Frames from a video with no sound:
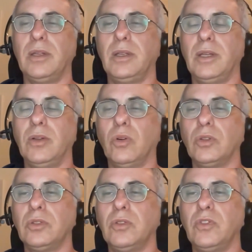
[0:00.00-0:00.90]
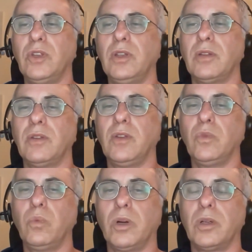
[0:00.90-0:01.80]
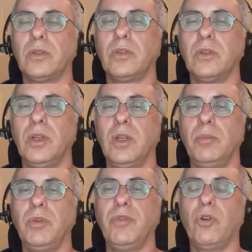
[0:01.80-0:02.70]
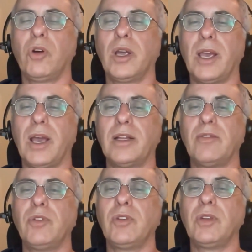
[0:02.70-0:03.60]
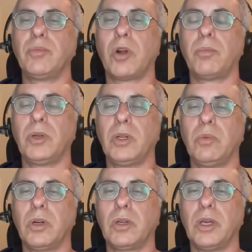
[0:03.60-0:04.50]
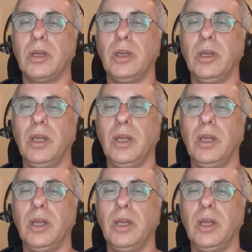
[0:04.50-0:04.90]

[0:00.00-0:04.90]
in order to see that things worked before I had everything properly working.